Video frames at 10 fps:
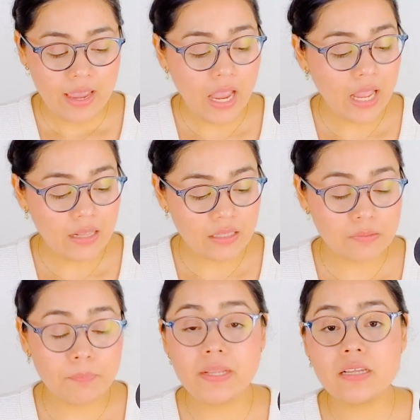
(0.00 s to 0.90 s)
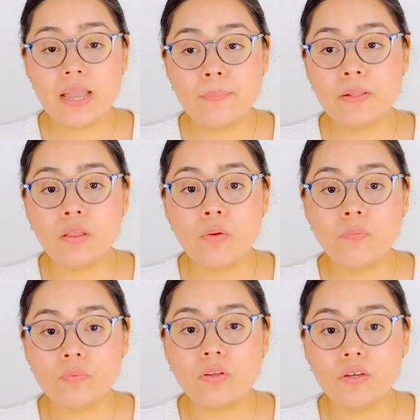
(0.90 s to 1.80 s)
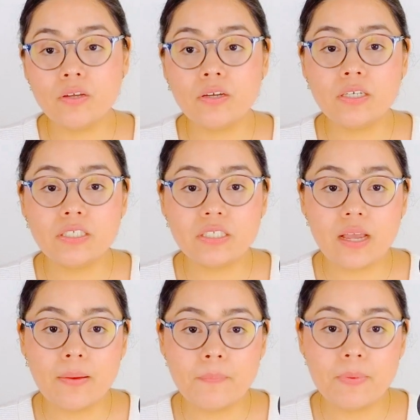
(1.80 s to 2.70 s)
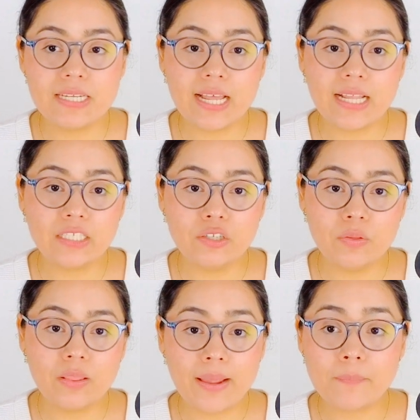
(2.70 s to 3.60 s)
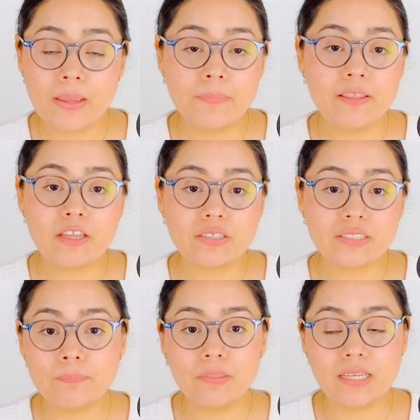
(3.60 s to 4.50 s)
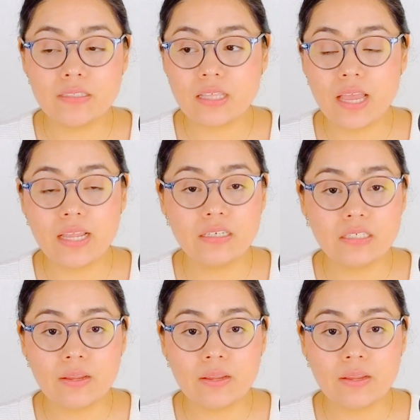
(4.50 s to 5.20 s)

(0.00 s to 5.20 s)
And the spend time alone could uh, be telling you that maybe there's some things that,